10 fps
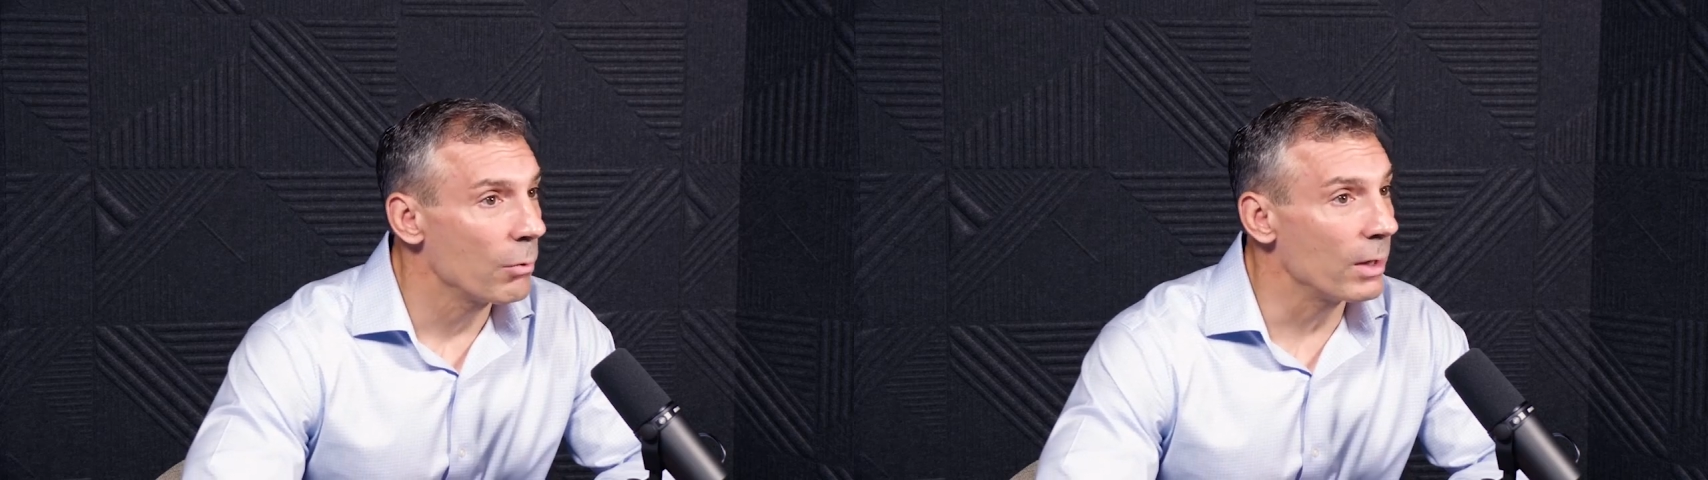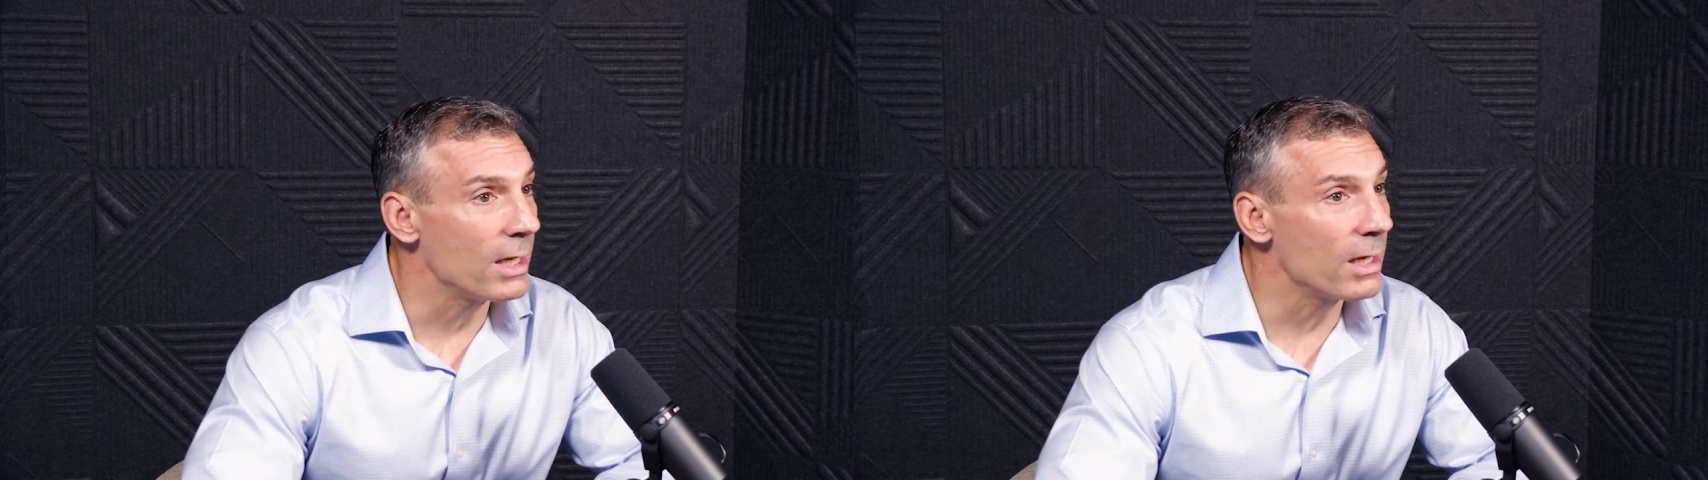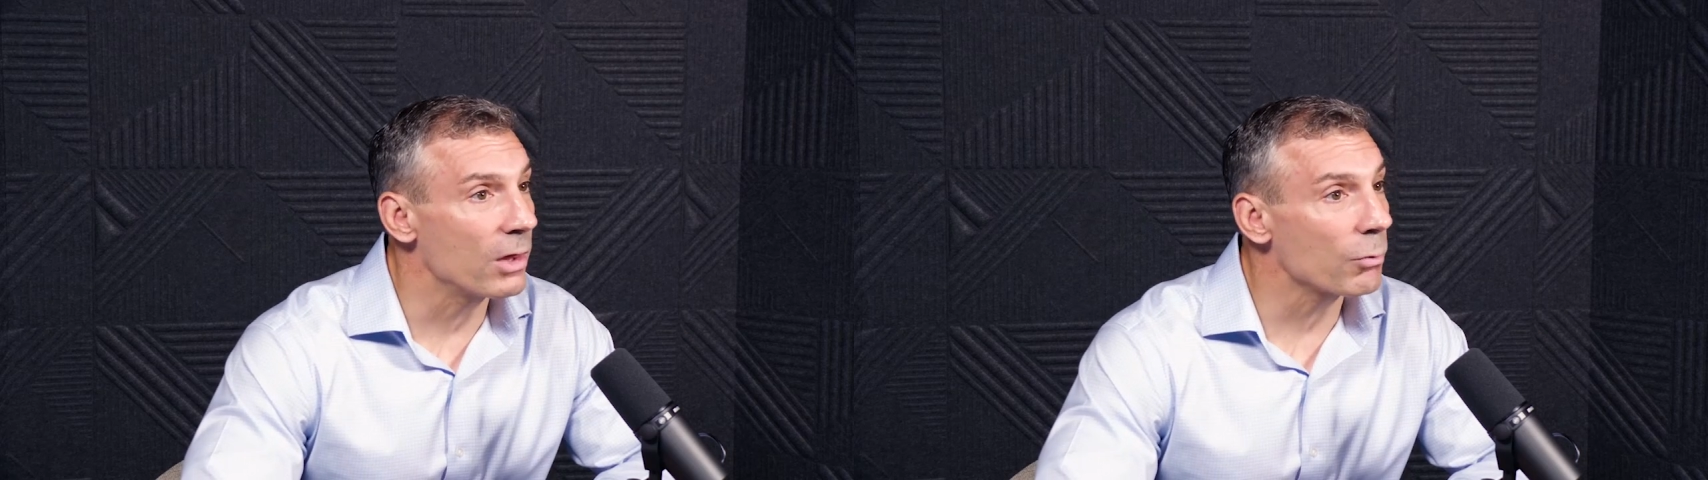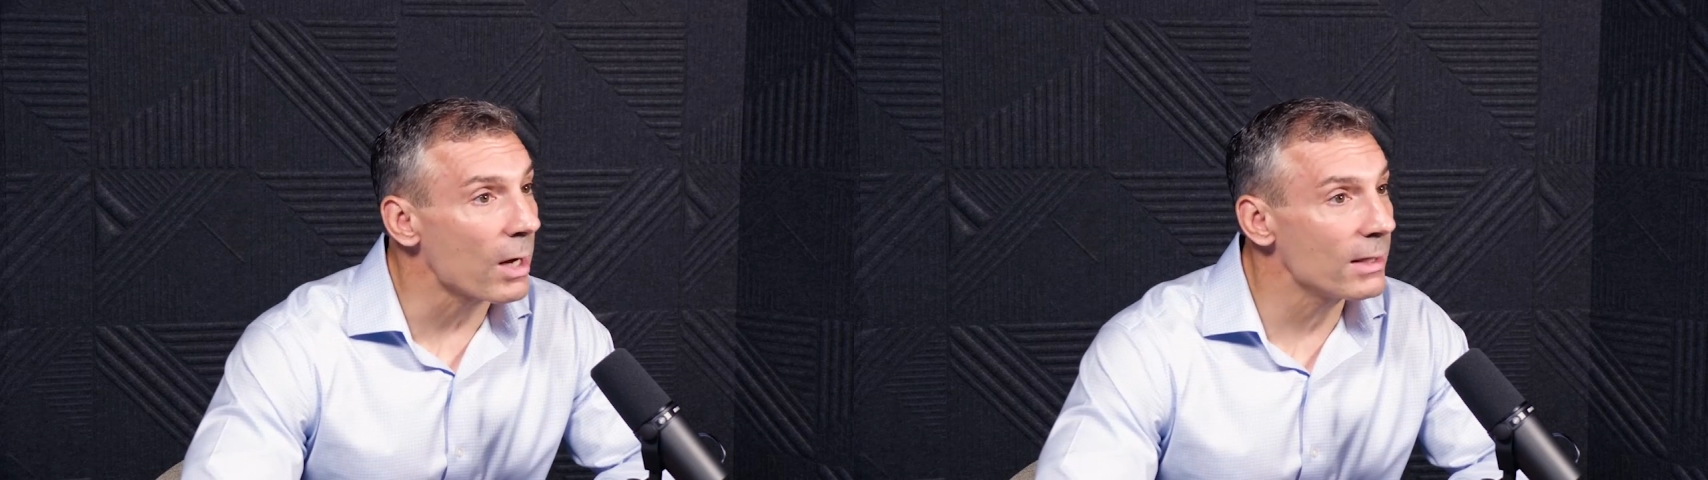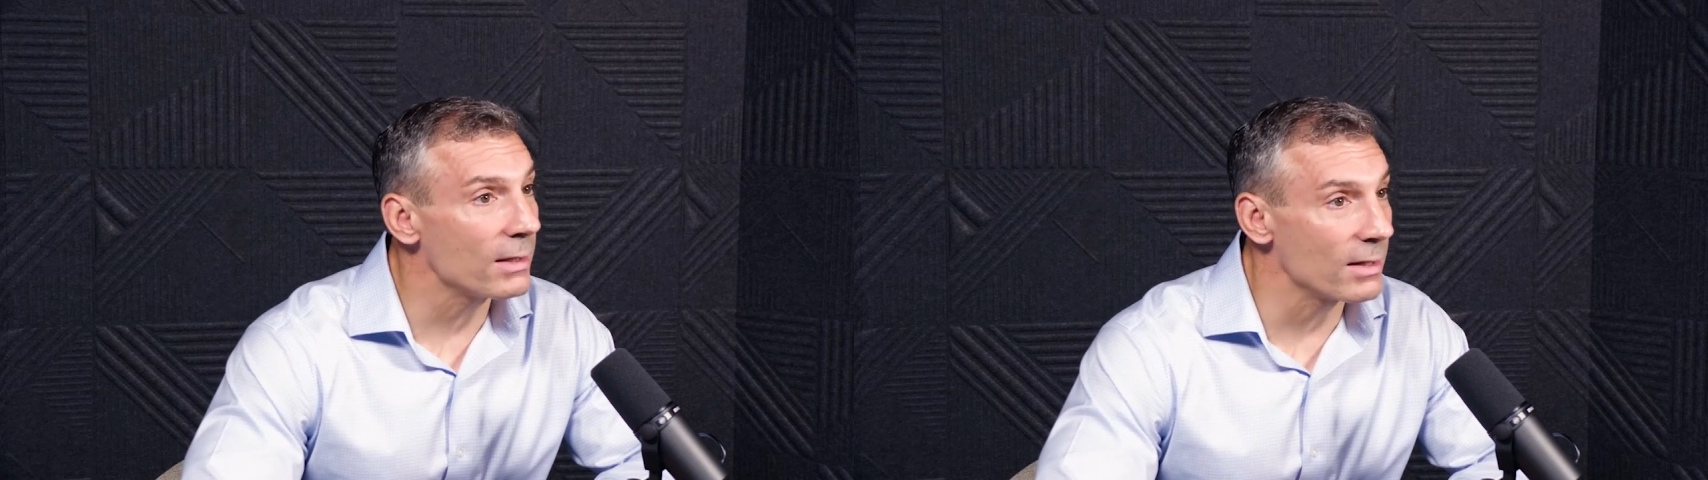when he
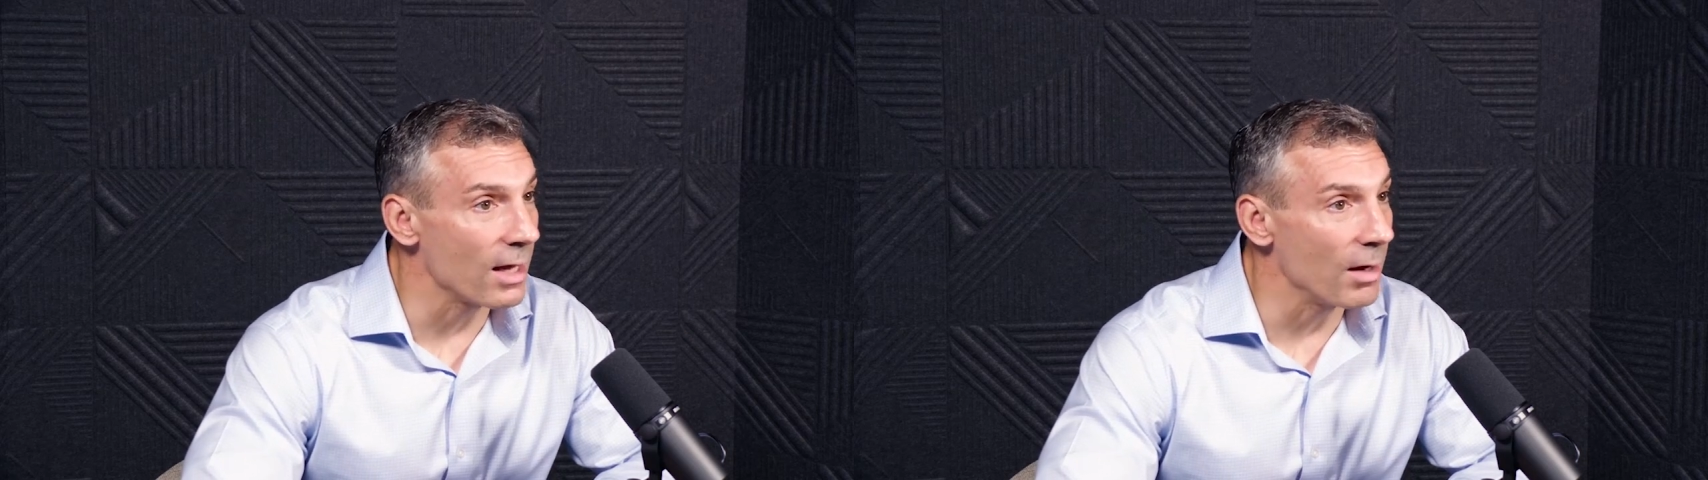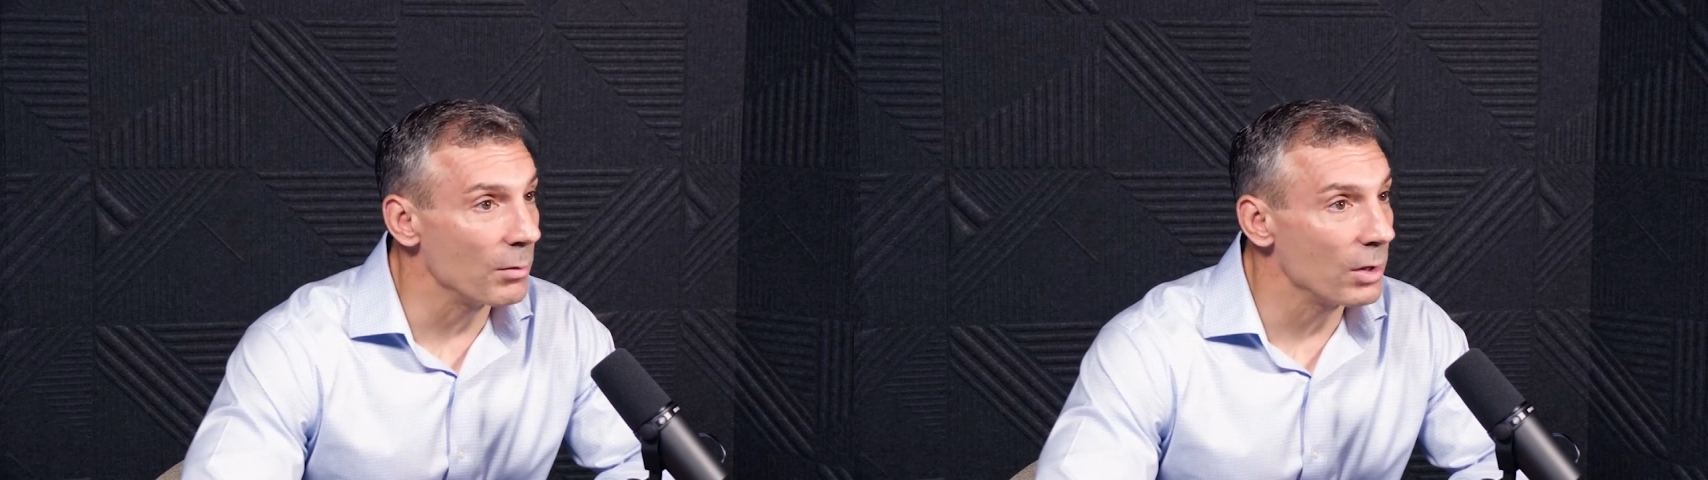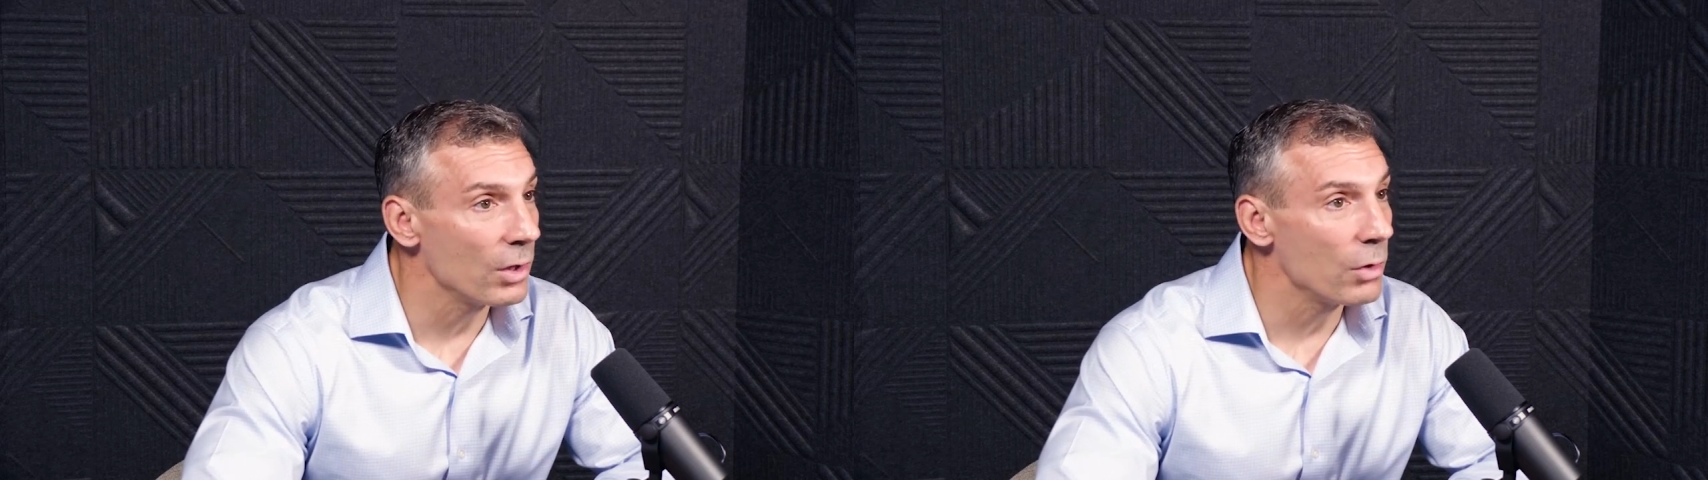threatens them